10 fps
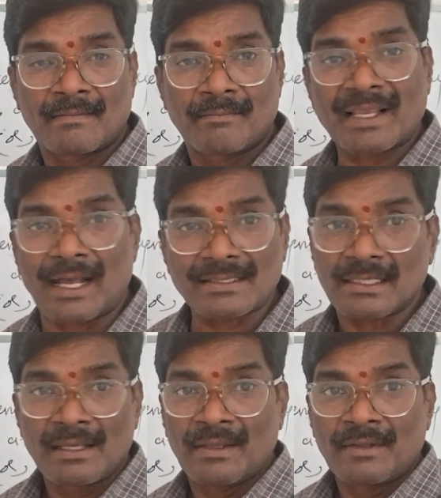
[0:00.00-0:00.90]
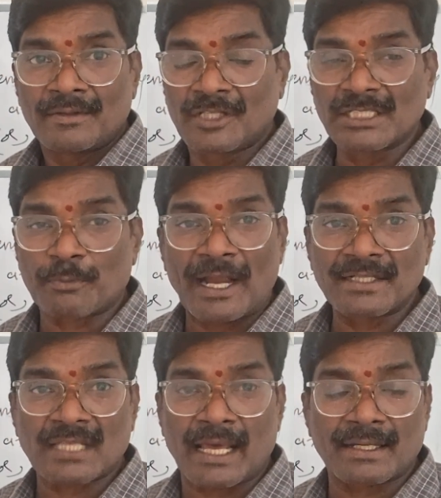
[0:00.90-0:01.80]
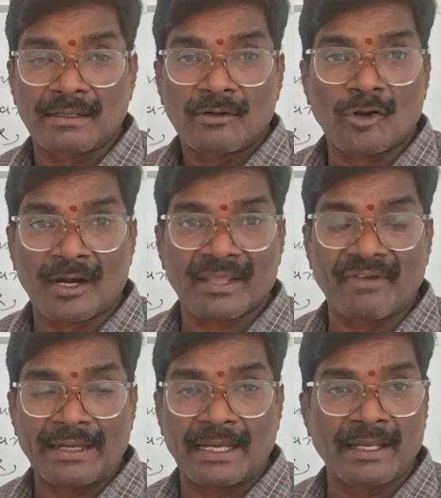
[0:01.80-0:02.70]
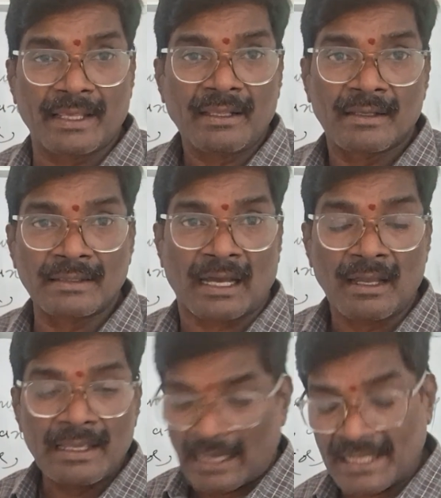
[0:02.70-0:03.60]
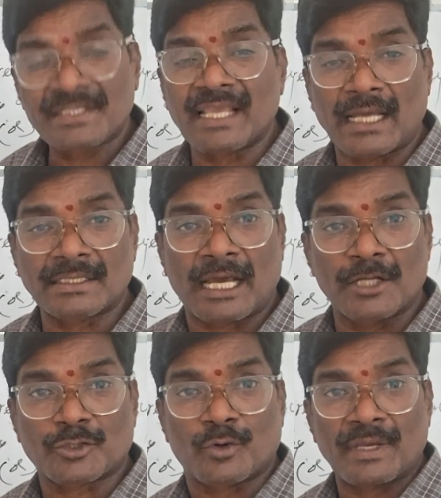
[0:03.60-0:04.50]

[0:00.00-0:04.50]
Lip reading: Because these points are not given any in the NCRT also.